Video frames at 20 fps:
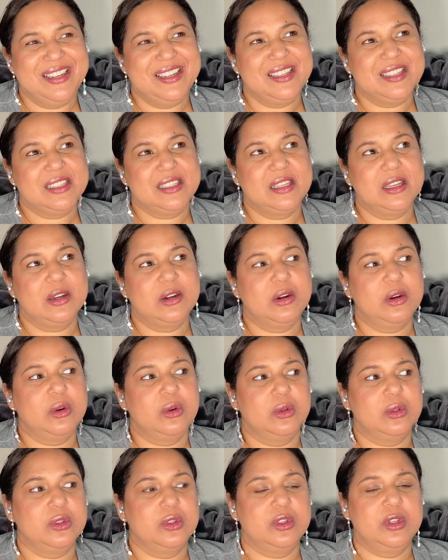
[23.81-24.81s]

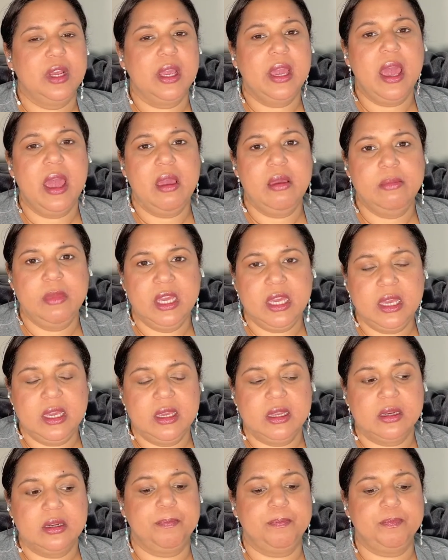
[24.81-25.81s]
So she came
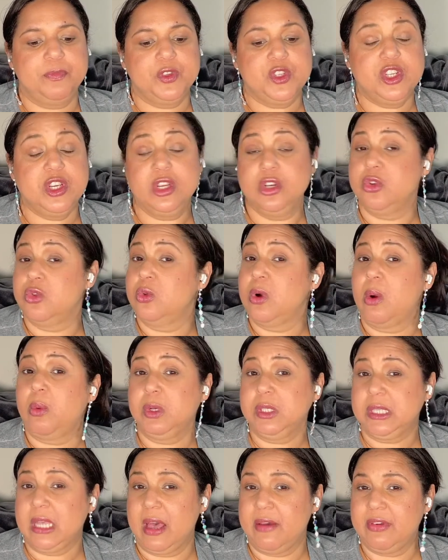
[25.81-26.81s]
in, she knew I
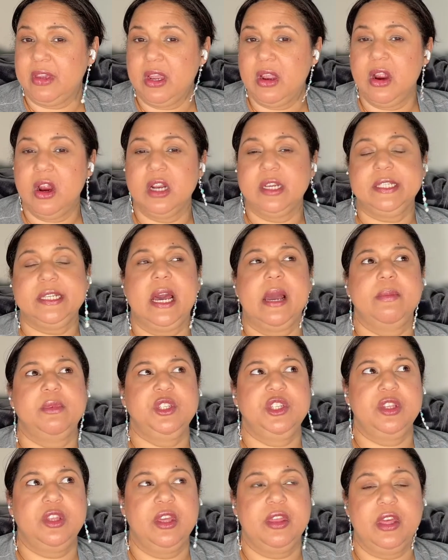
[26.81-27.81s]
was having a hard time,
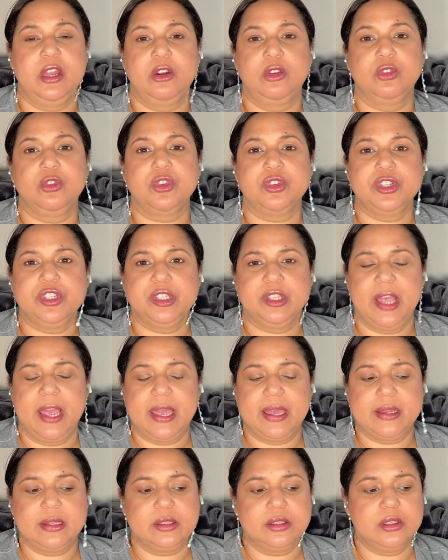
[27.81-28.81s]
she didn't
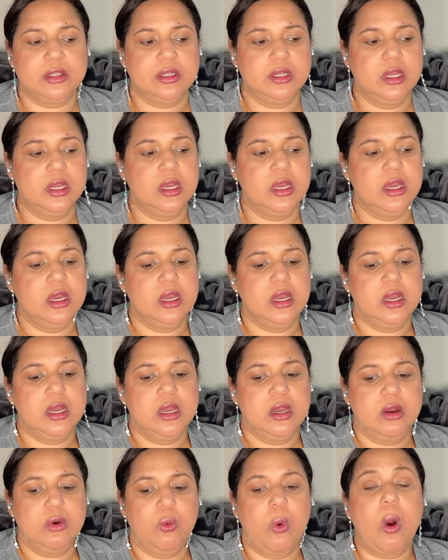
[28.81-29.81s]
understand
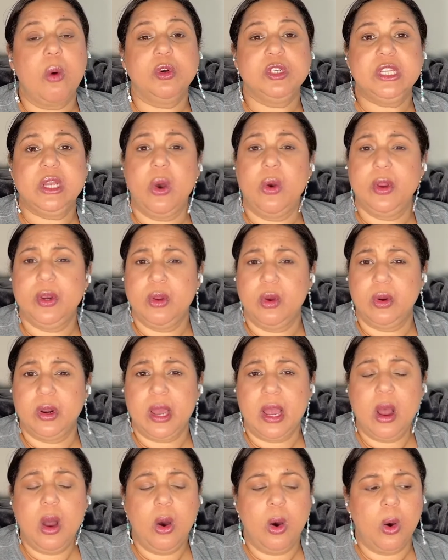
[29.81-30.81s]
what was going on at
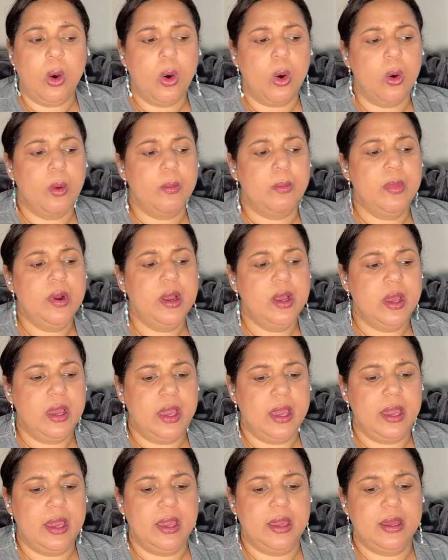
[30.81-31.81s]
home,
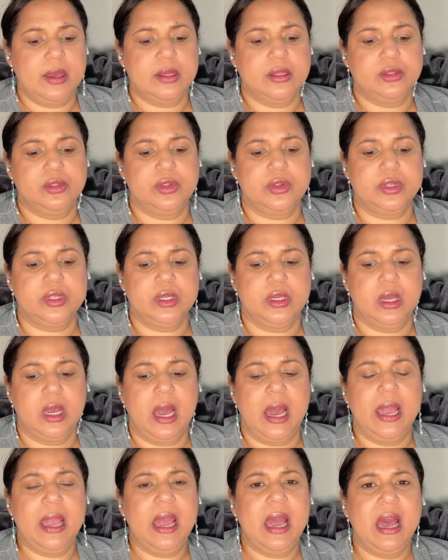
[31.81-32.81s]
and
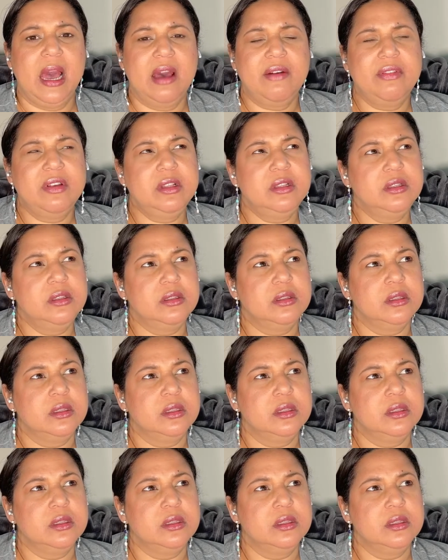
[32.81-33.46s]
I haven't